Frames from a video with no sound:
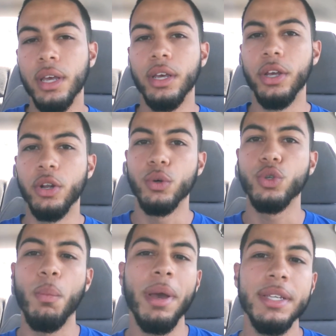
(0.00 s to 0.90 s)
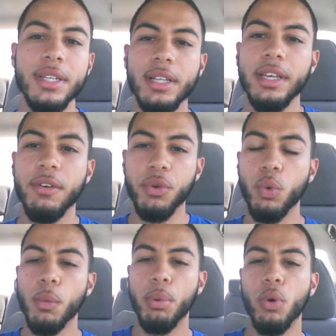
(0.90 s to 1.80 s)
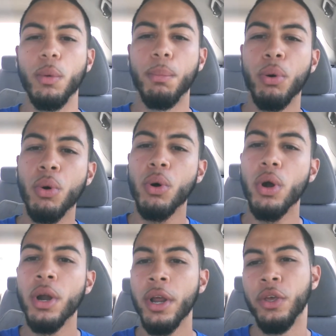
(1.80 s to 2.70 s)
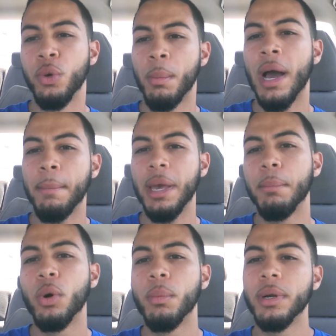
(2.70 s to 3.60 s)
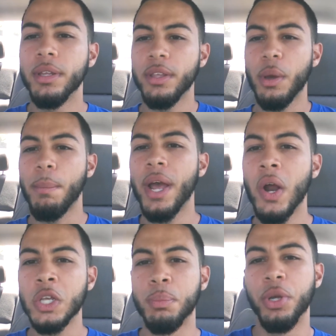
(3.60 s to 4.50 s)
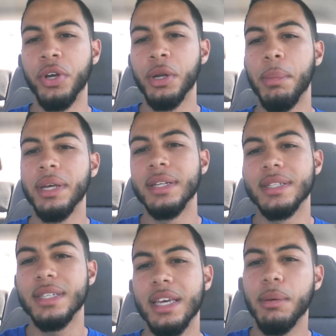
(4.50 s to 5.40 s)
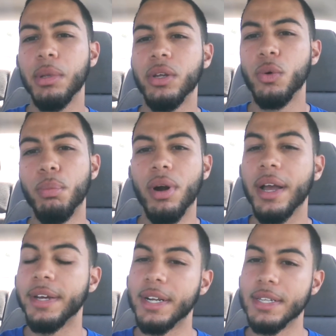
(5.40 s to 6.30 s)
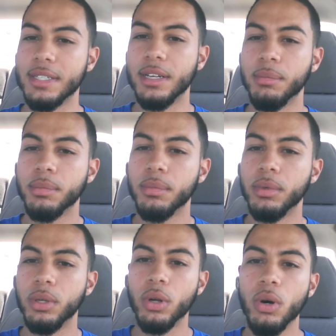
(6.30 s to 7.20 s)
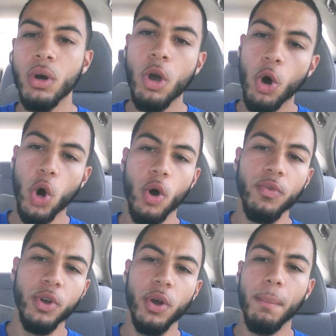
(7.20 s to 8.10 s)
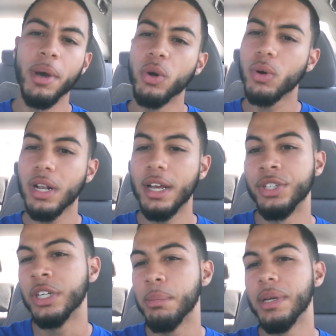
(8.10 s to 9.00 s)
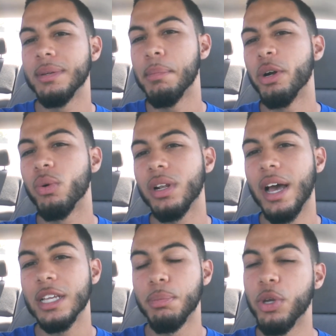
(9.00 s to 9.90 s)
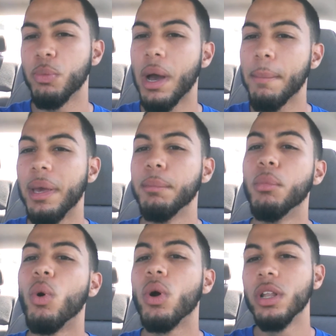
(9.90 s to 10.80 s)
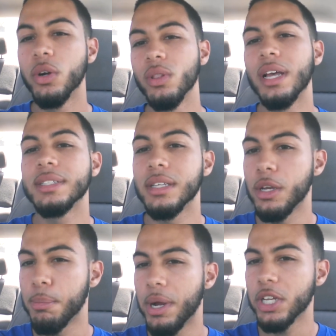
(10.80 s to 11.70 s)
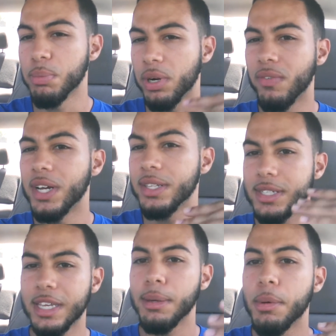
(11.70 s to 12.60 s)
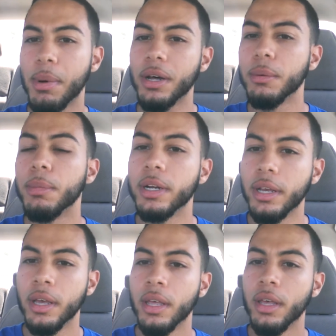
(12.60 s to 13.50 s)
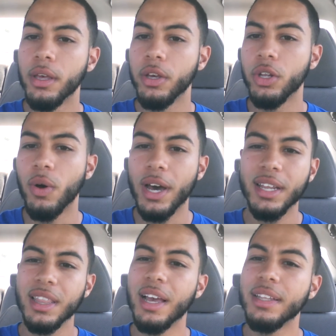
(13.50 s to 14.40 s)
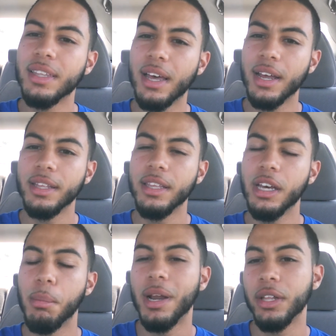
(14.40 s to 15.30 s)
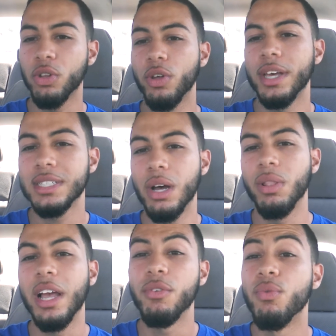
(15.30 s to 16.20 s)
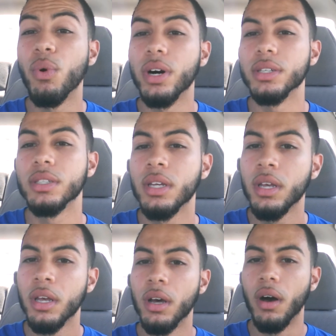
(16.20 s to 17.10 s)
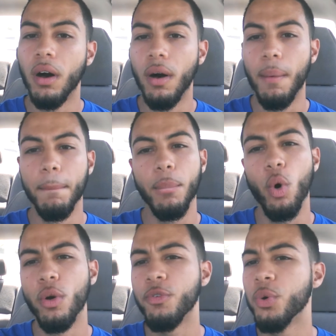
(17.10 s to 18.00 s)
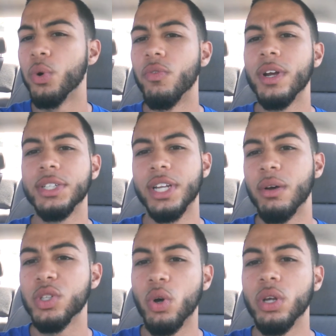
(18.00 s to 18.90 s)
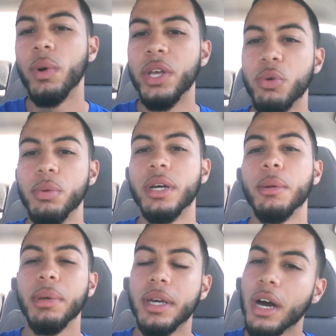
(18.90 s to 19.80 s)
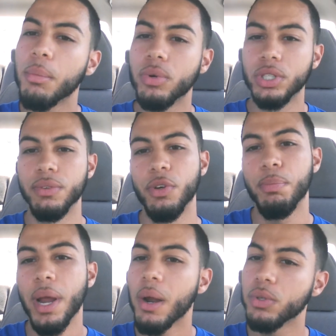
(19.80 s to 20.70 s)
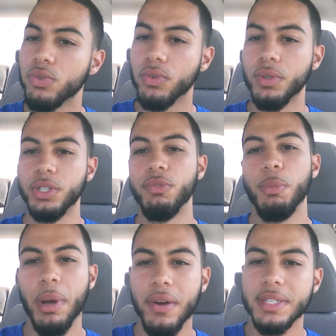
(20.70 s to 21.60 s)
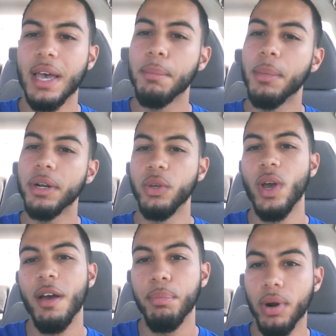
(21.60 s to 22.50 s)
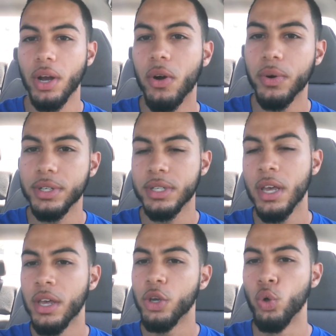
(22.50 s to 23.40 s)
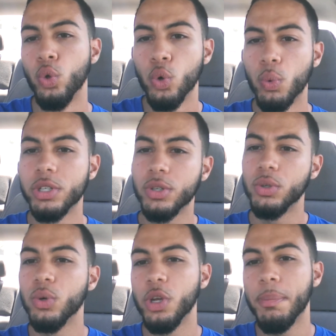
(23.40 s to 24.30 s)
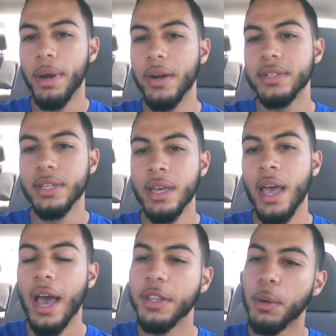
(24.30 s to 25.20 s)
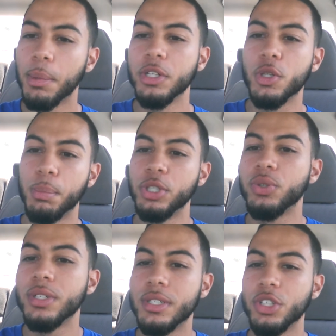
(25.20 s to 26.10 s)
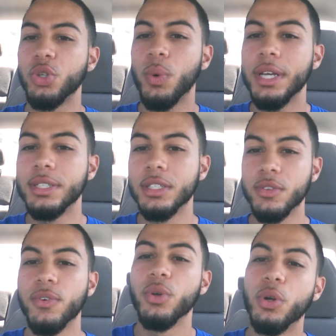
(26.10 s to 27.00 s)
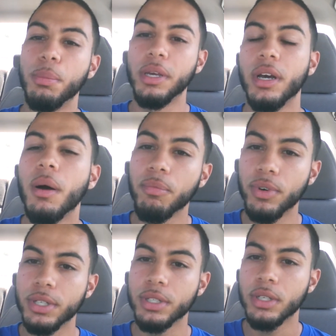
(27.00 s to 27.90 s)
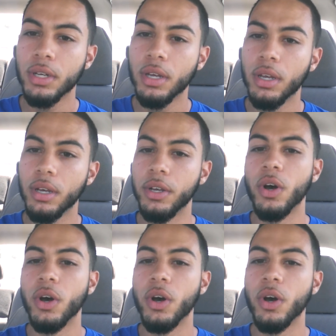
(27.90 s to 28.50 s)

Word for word: You know, so basically, if you were born poor, you might make more money than your parents, but you're gonna be in the same little bracket as them. You know, or if you're middle class, you're gonna be middle class, but you might make more, a little less than your parents, but around the same amount of money. You know, I didn't like that idea, but I thought that's how life was. Um, or if you were rich, that was the only way you were going to become rich. If your parents were rich, if your parents had money, you had priorities, you knew what to do. Your parents had the money to put you in the situations for you to become rich. You